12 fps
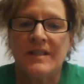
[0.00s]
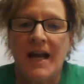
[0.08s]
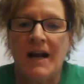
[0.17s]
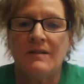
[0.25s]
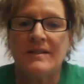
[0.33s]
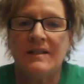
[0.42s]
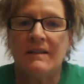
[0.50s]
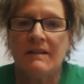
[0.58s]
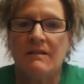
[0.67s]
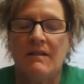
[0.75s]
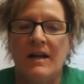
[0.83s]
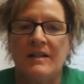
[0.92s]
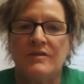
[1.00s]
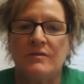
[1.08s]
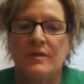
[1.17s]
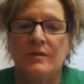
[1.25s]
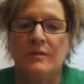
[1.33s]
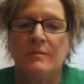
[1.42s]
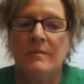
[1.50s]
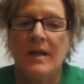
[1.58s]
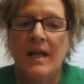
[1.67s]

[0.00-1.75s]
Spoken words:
outside of the classroom.